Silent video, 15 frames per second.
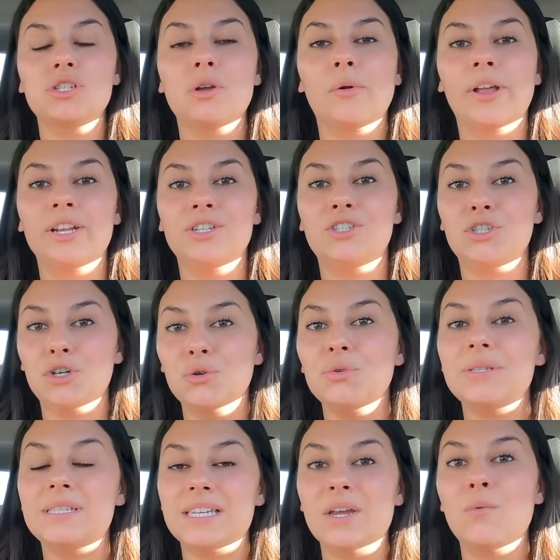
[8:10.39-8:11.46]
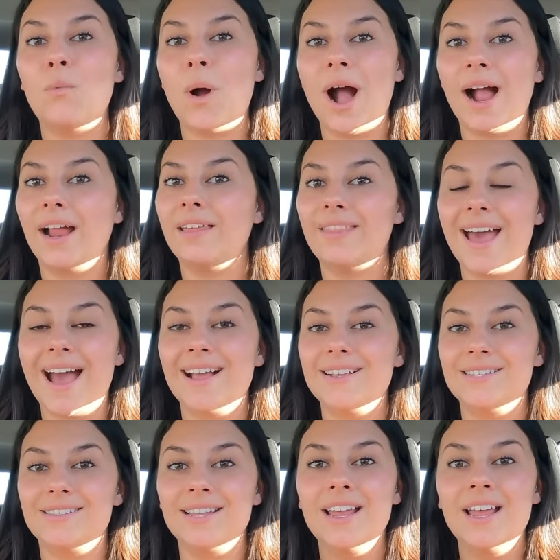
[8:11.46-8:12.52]
so I do see why that
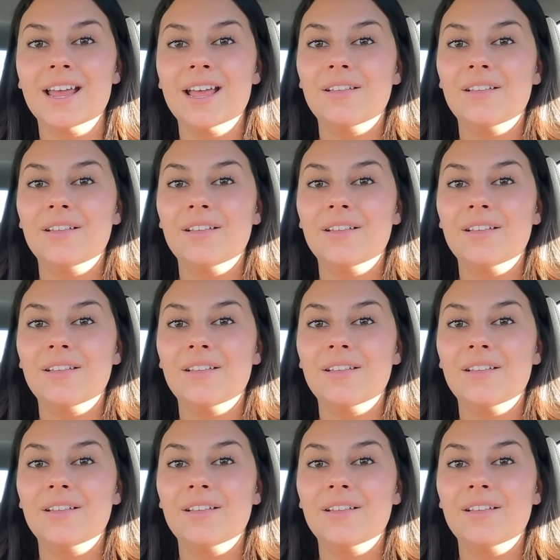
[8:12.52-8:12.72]
is